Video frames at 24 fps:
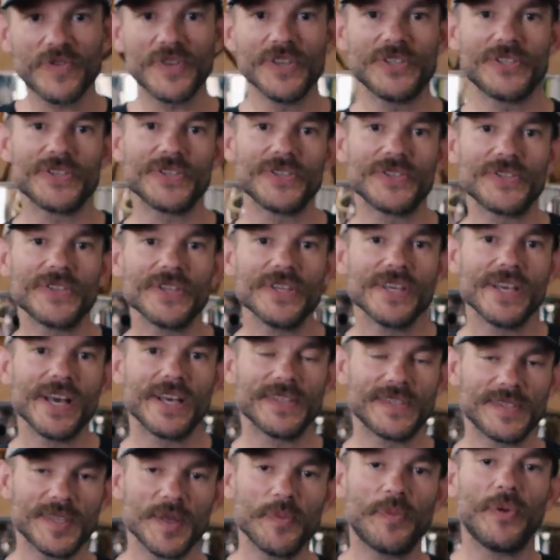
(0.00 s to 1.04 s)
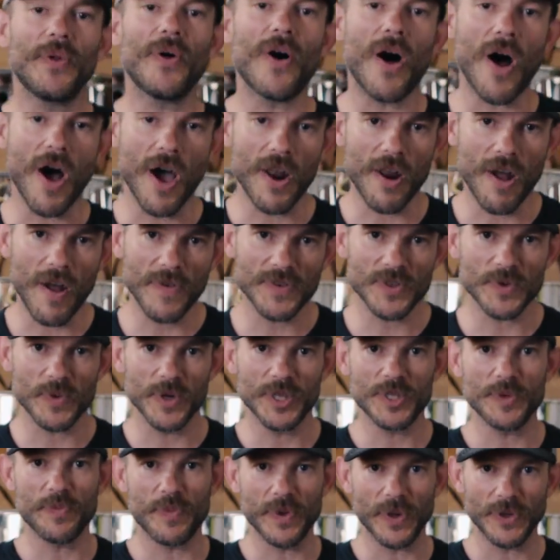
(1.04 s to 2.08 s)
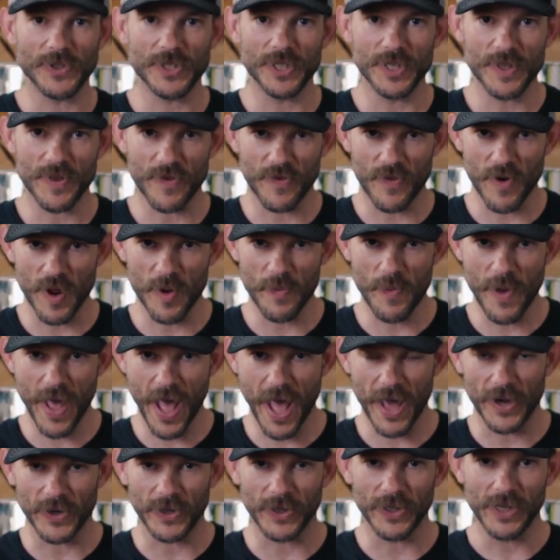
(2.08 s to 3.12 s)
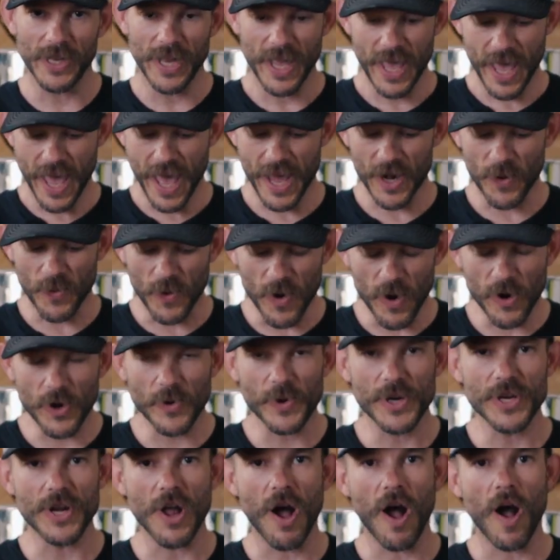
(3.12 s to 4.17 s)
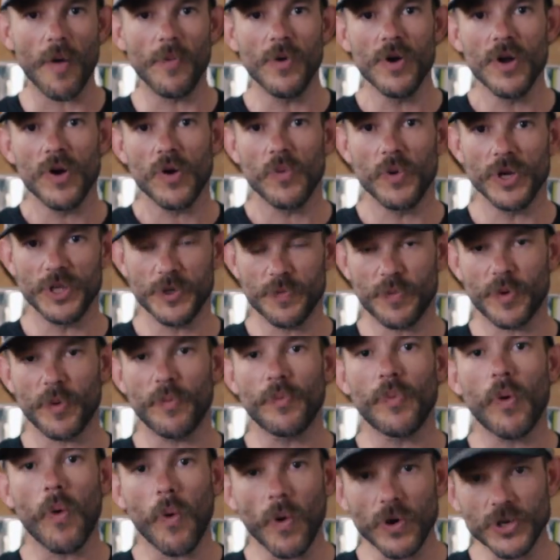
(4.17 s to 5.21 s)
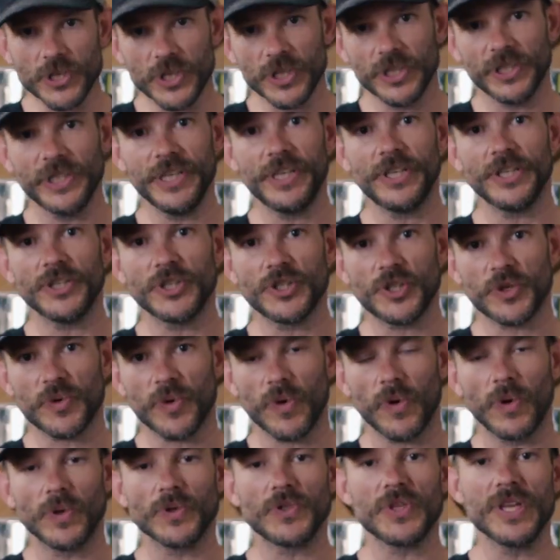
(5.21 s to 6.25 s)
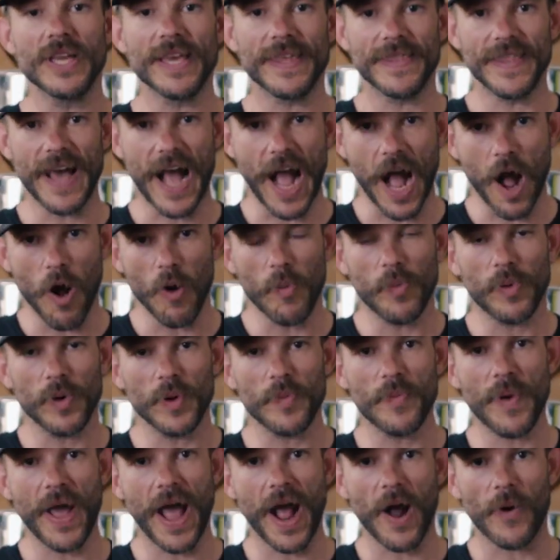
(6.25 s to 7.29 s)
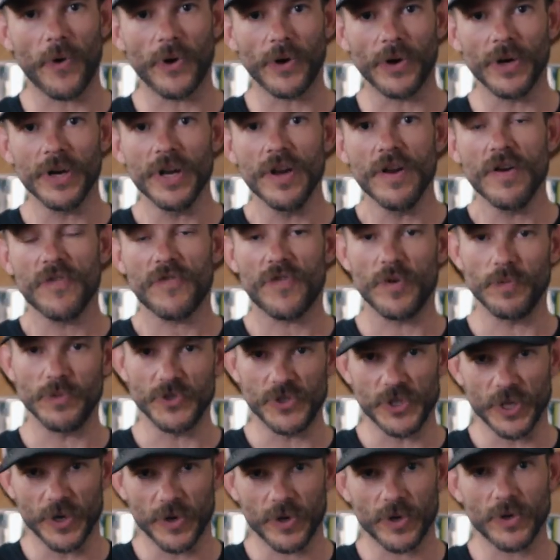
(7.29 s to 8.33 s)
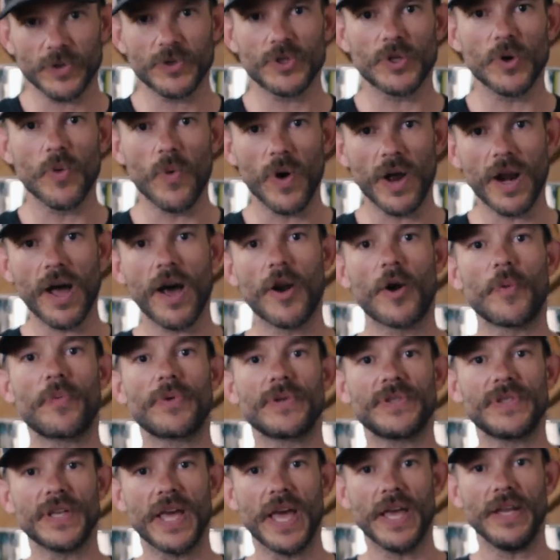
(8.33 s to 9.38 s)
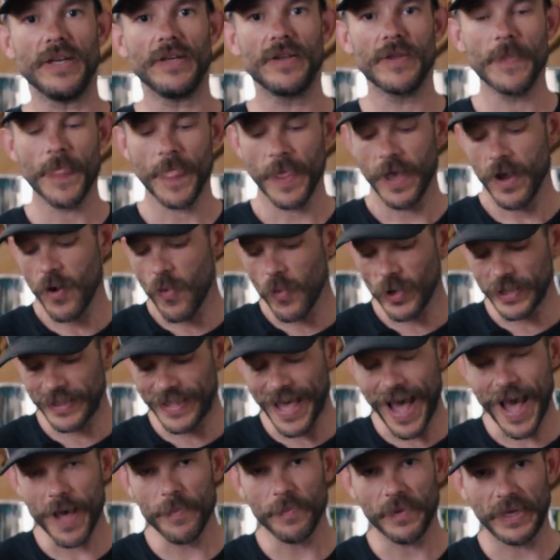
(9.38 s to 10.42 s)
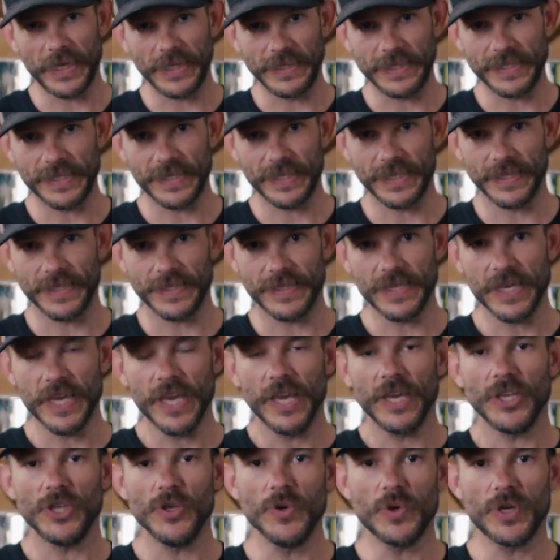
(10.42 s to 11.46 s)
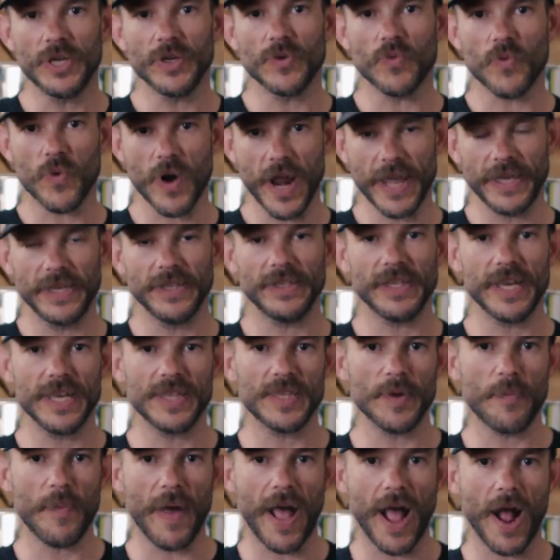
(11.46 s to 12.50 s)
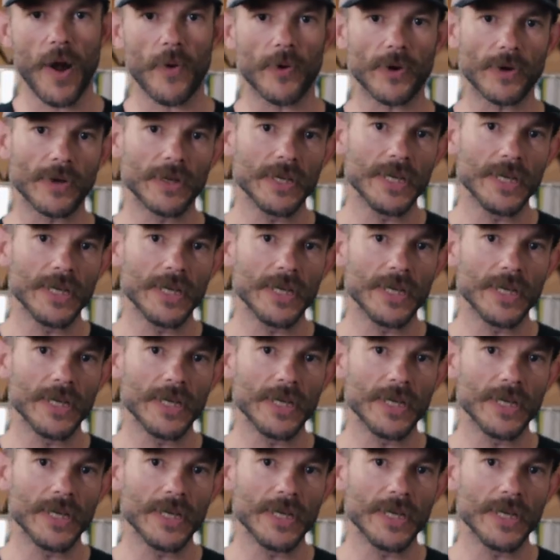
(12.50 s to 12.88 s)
features a simple on-off switch built into the front panel and a rotary knob which proportionately controls the output power from 0 to 100%. What that means is you can regulate the power